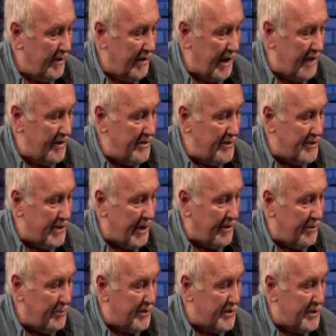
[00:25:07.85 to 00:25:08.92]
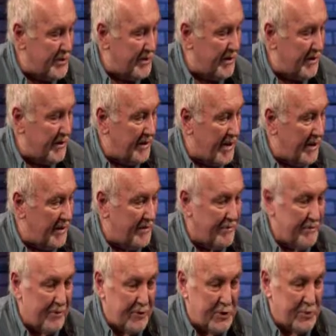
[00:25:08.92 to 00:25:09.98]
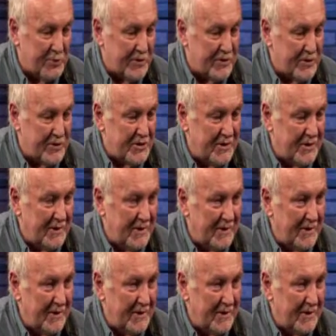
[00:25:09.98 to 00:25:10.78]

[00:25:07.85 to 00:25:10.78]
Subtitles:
not in the 2nd position and not in the 1st position,